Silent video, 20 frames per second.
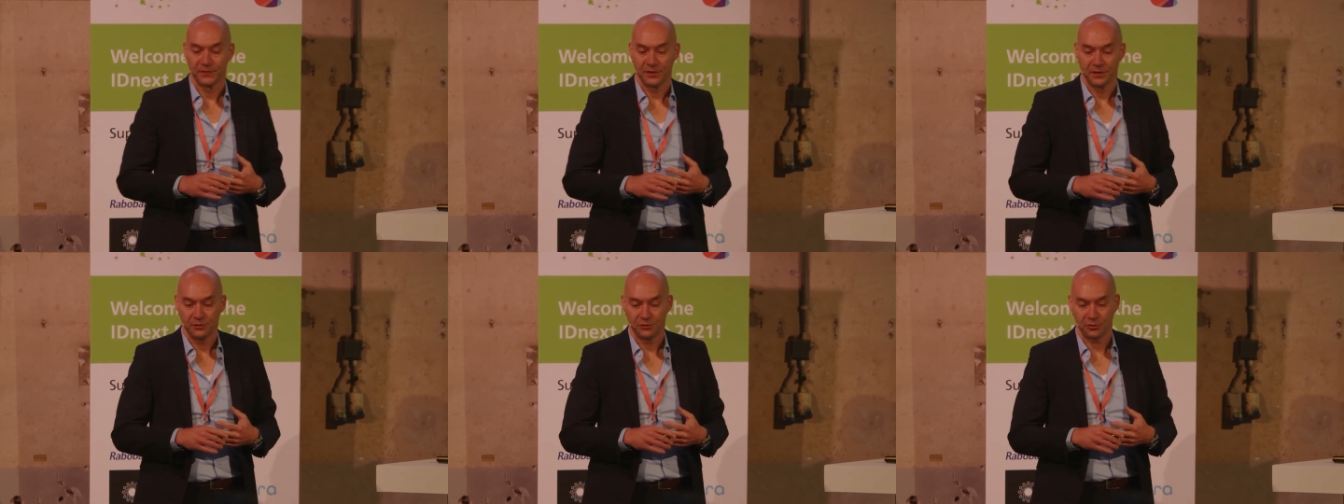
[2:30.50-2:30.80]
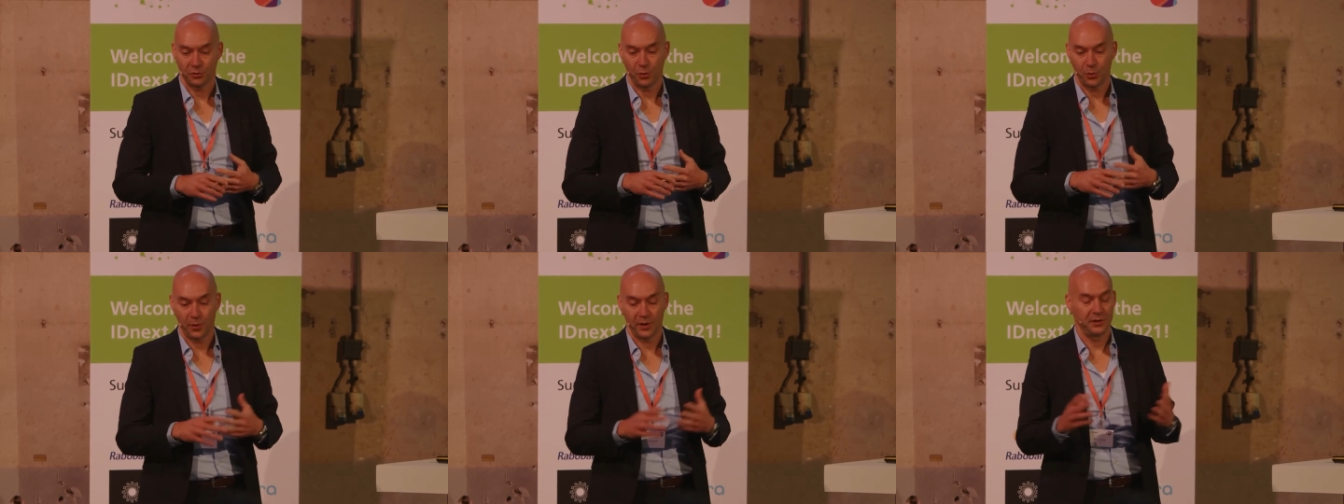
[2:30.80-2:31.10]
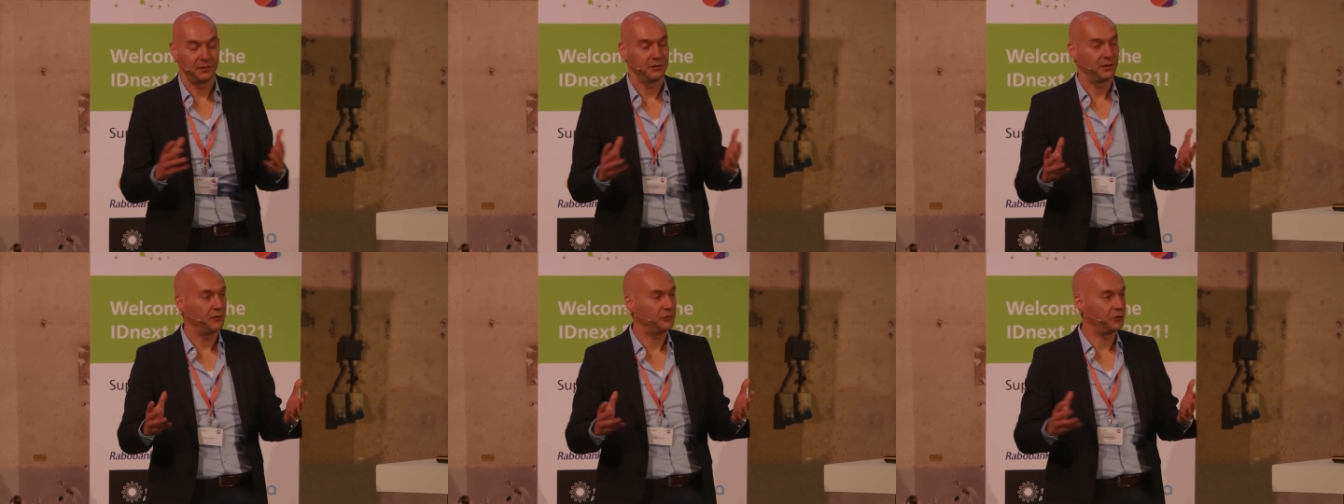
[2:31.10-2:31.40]
So,
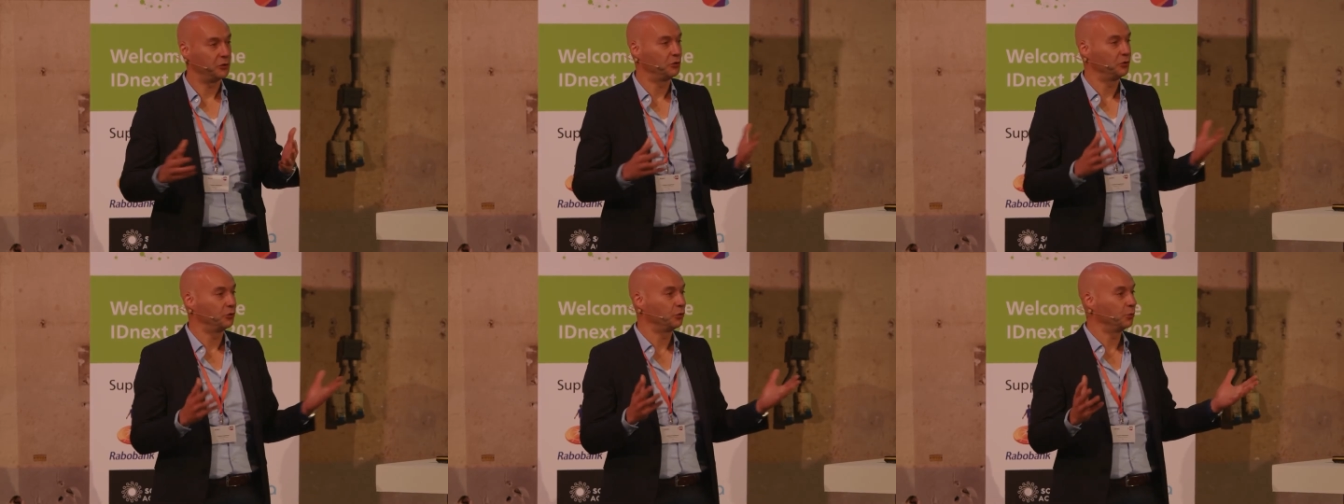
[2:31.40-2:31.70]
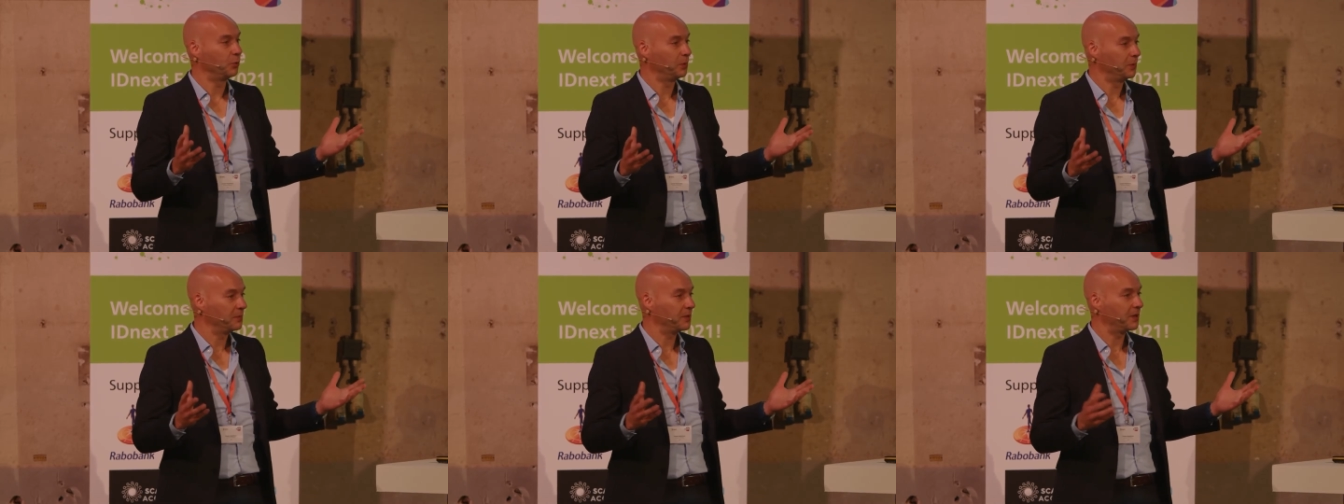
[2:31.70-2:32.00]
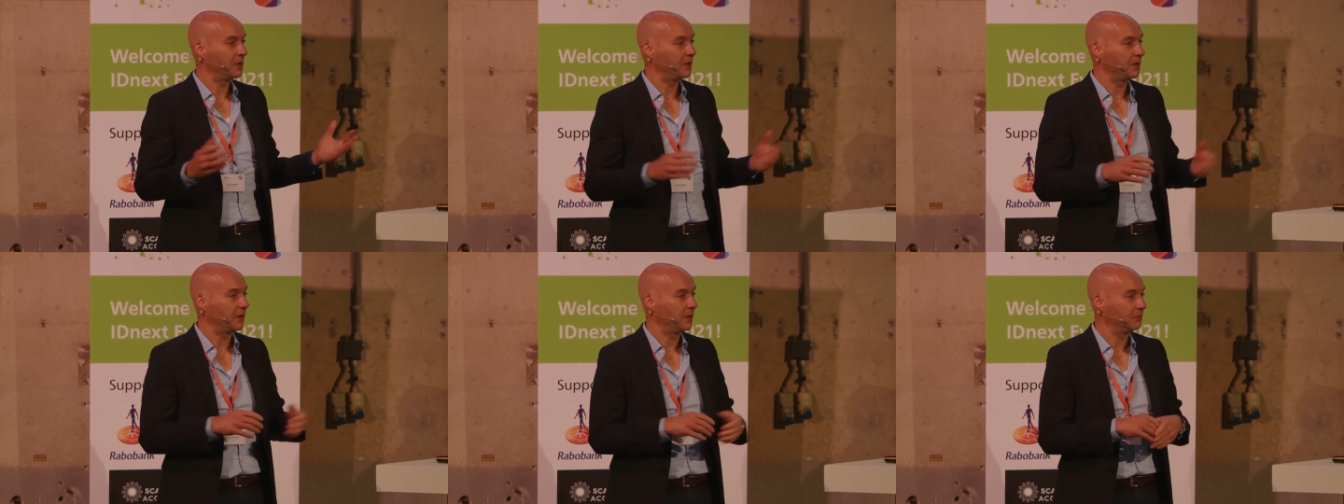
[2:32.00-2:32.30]
and if you do
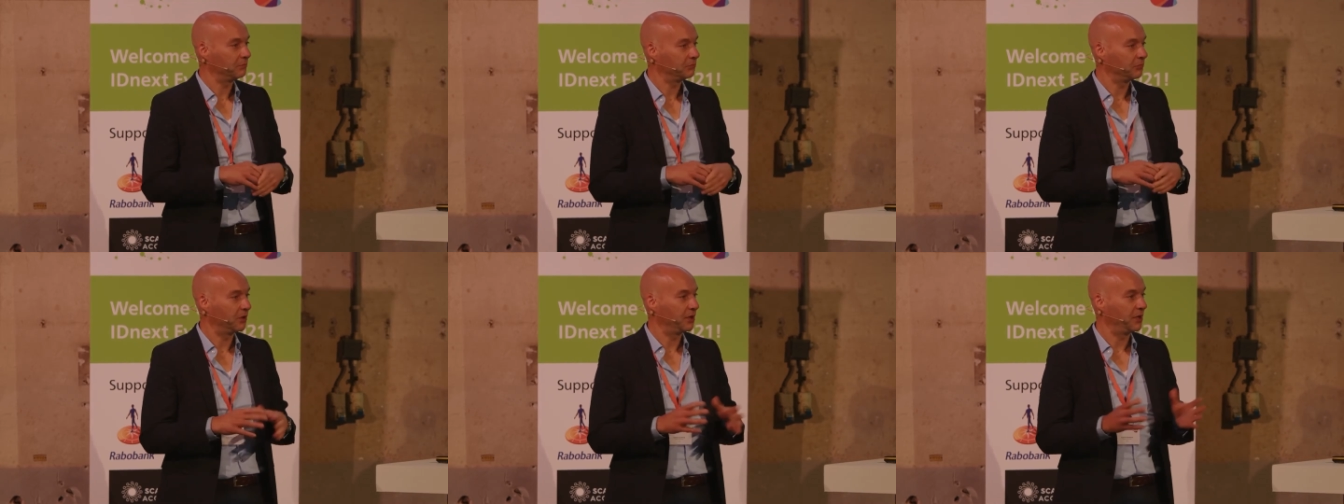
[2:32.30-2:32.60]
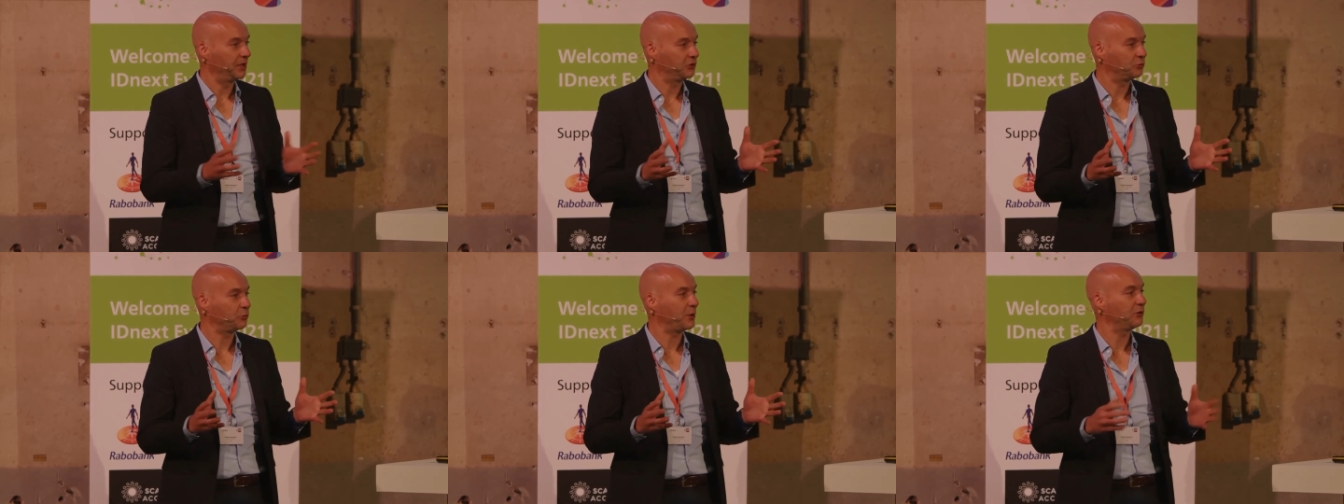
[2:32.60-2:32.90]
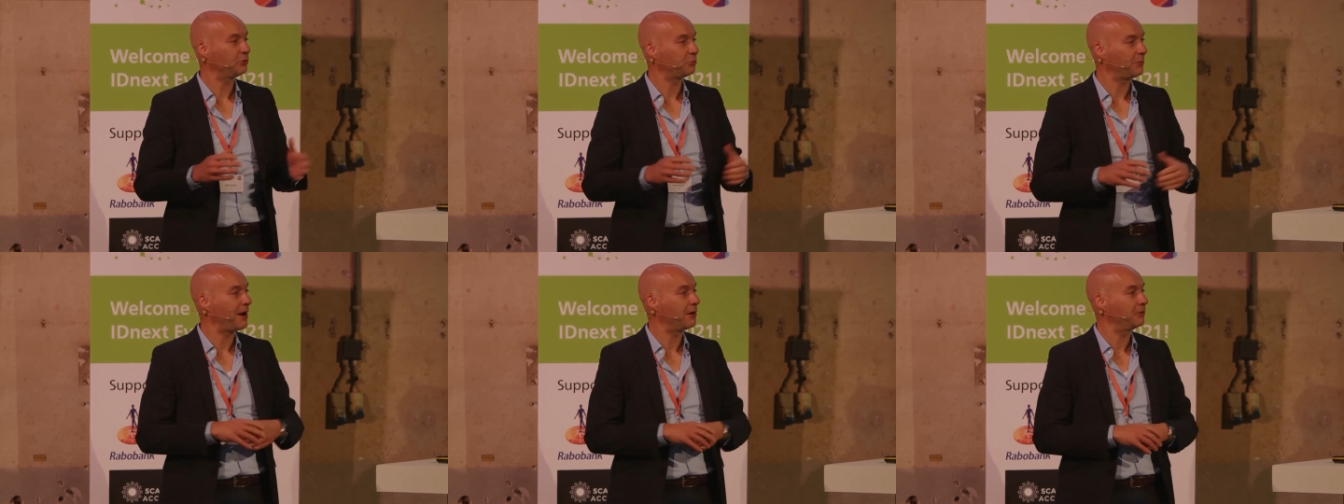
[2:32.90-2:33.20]
a trace
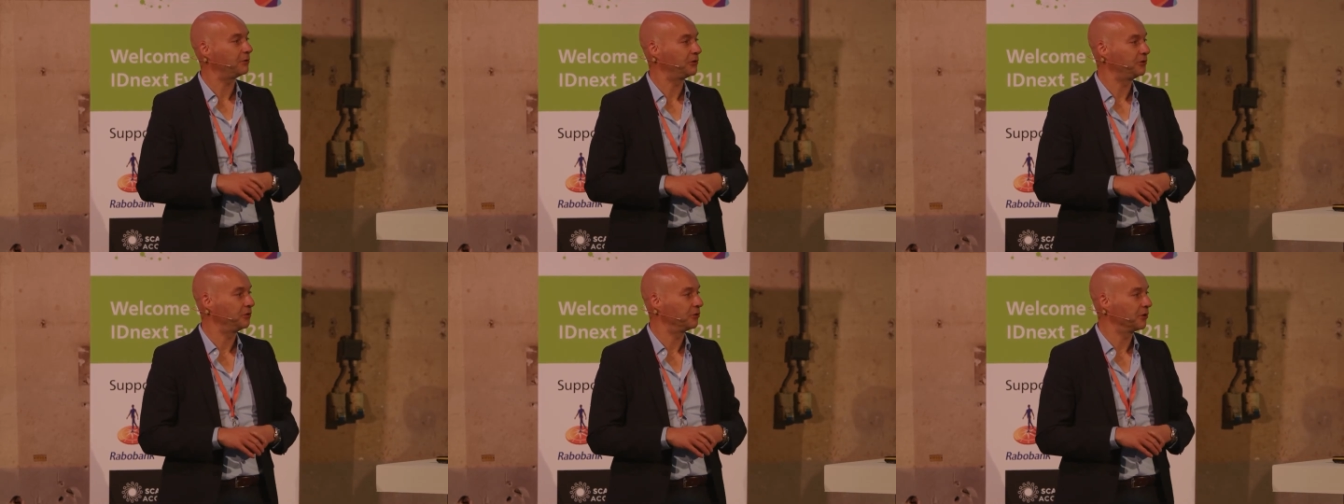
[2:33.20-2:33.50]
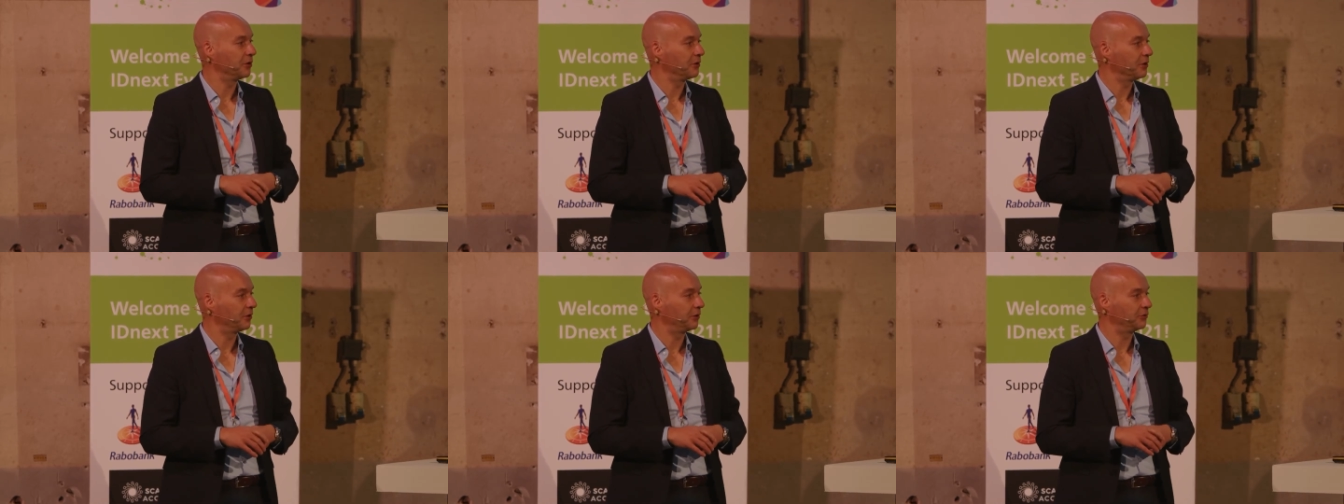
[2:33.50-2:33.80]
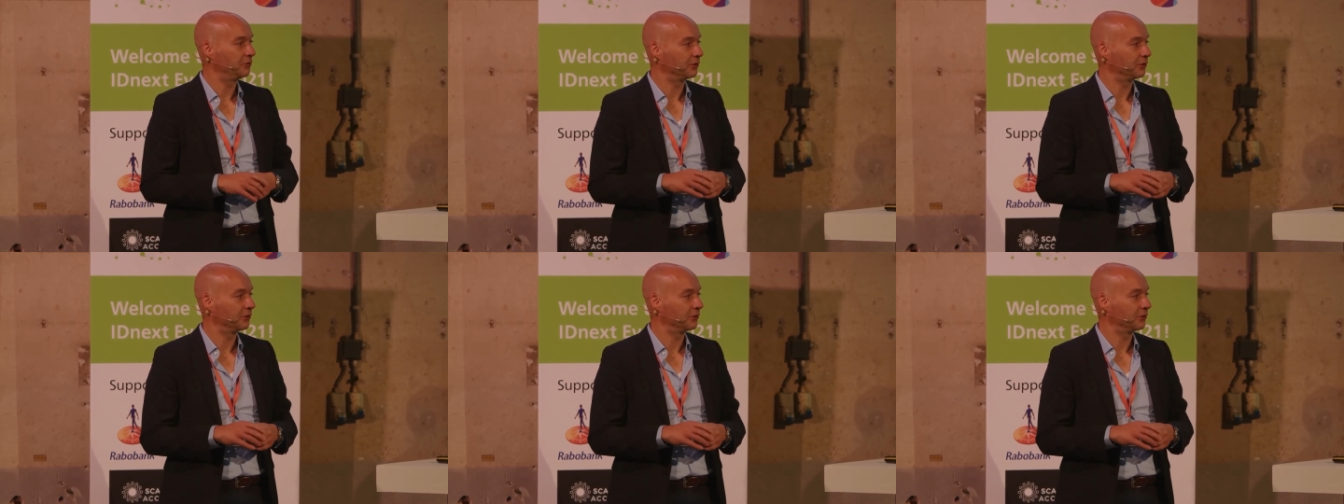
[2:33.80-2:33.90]
route on your